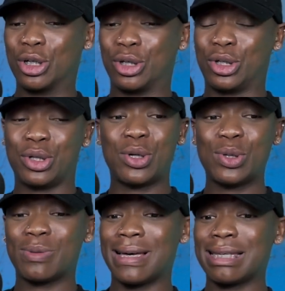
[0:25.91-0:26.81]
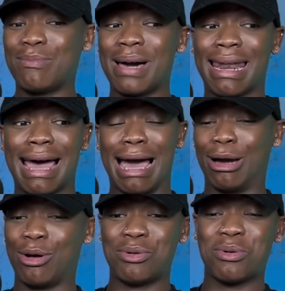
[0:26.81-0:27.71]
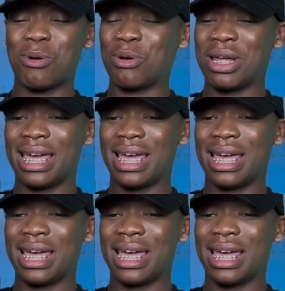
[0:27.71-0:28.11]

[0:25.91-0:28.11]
girls wasaparang, or